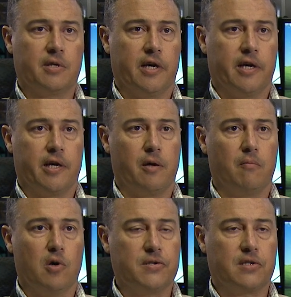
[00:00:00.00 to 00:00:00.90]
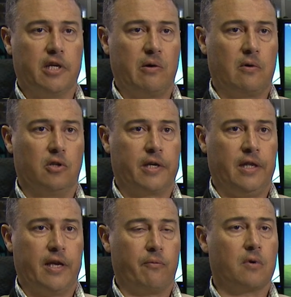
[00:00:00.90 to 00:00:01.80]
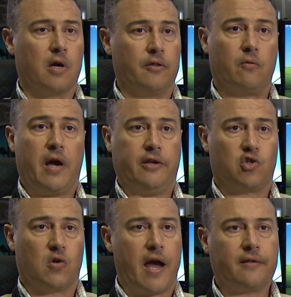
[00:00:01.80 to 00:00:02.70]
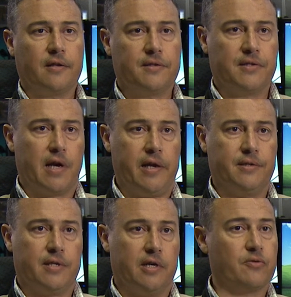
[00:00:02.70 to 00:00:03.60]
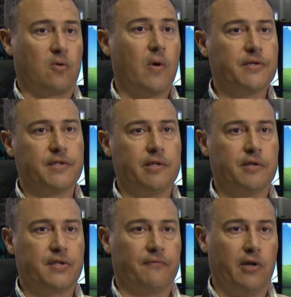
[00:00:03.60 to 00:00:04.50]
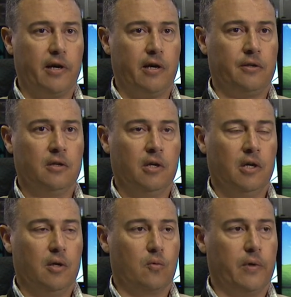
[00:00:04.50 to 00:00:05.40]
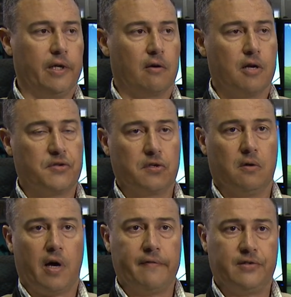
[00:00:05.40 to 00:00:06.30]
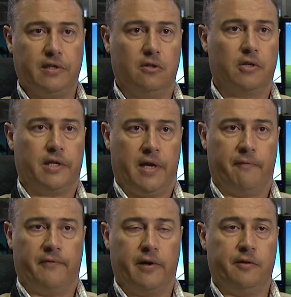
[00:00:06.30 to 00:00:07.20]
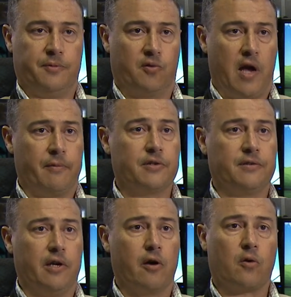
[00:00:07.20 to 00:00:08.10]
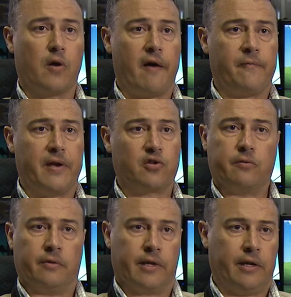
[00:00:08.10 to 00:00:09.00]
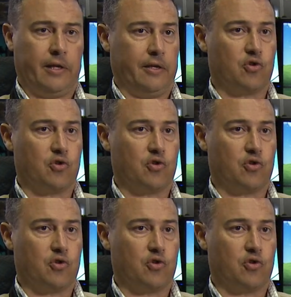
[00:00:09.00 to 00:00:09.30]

Uh, mostly we're looking that we're on the right track that science has requested us to fly on, We are also obviously looking at various parameters of the aircraft, make sure we don't get any